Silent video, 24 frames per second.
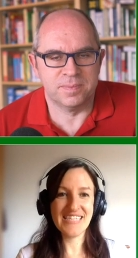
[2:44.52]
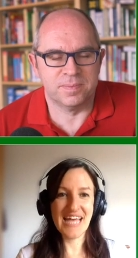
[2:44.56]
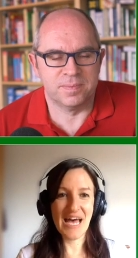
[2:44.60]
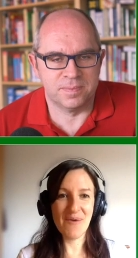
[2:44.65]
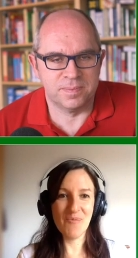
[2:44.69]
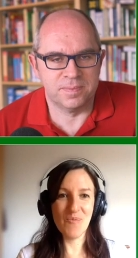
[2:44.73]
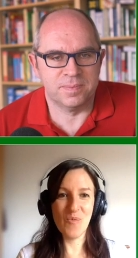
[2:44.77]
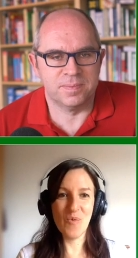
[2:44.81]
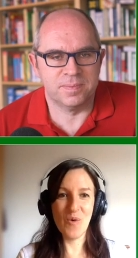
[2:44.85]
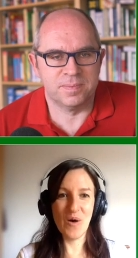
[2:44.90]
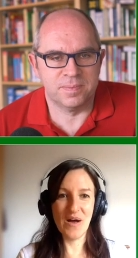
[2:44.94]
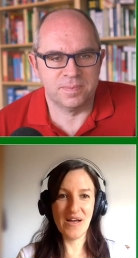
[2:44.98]

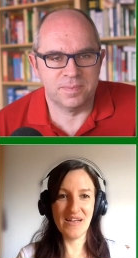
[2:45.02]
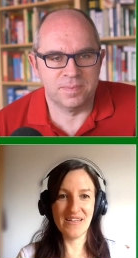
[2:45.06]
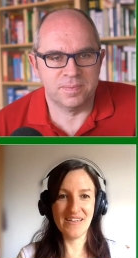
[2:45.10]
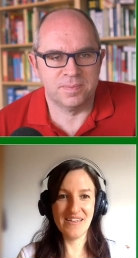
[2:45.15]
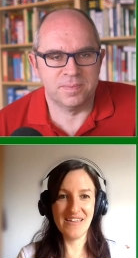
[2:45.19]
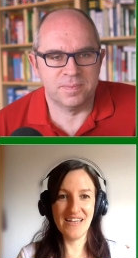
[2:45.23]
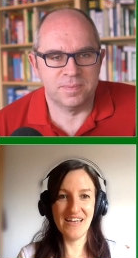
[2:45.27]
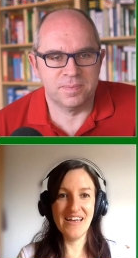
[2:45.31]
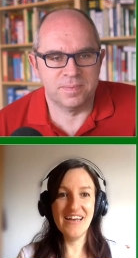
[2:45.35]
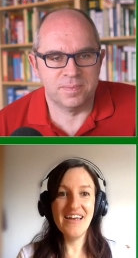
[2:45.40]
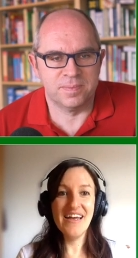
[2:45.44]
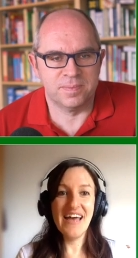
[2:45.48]

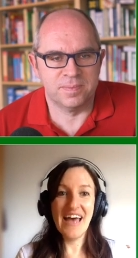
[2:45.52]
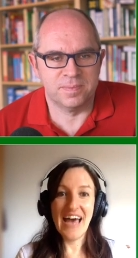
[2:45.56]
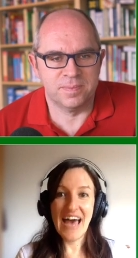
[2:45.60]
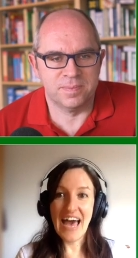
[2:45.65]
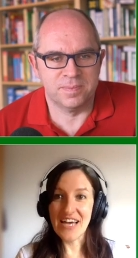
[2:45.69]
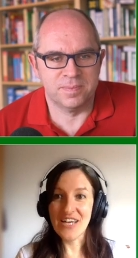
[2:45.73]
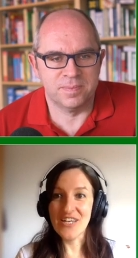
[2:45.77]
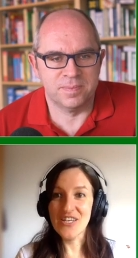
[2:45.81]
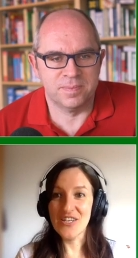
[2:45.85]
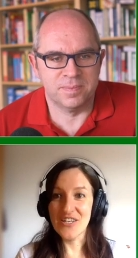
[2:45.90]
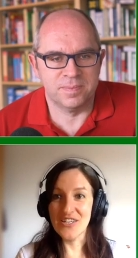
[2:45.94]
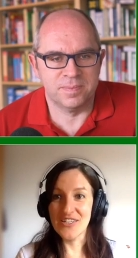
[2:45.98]
Speaker 1: someone
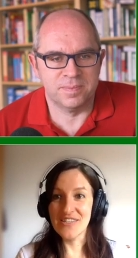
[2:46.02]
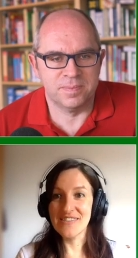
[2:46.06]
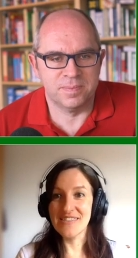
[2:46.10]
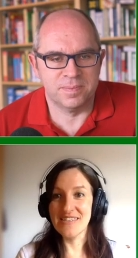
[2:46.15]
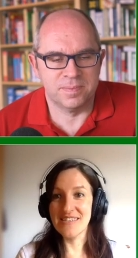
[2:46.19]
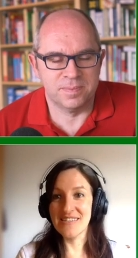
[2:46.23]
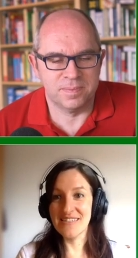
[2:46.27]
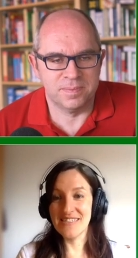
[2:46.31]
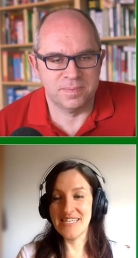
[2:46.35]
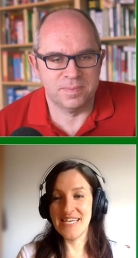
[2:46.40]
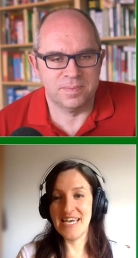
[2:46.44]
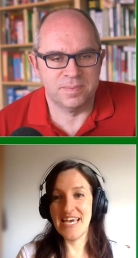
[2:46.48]
a
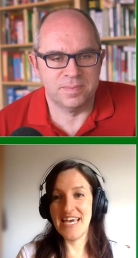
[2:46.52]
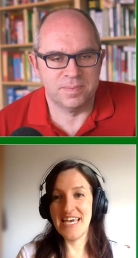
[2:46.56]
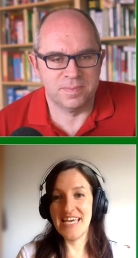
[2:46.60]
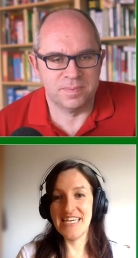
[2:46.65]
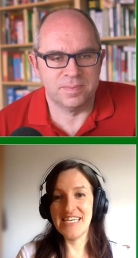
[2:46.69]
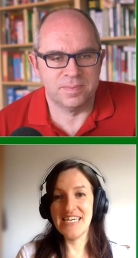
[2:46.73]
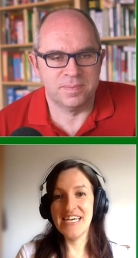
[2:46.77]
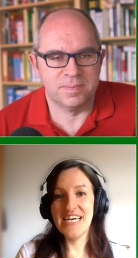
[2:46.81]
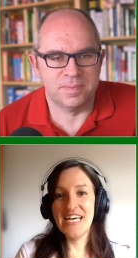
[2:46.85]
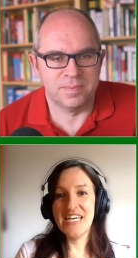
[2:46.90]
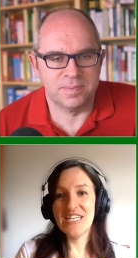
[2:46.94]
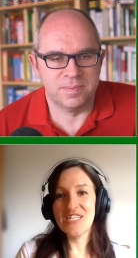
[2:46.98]
good
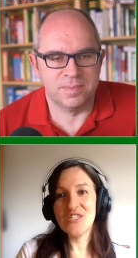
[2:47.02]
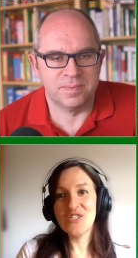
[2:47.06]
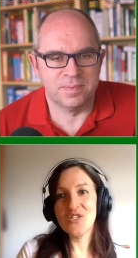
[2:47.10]
day.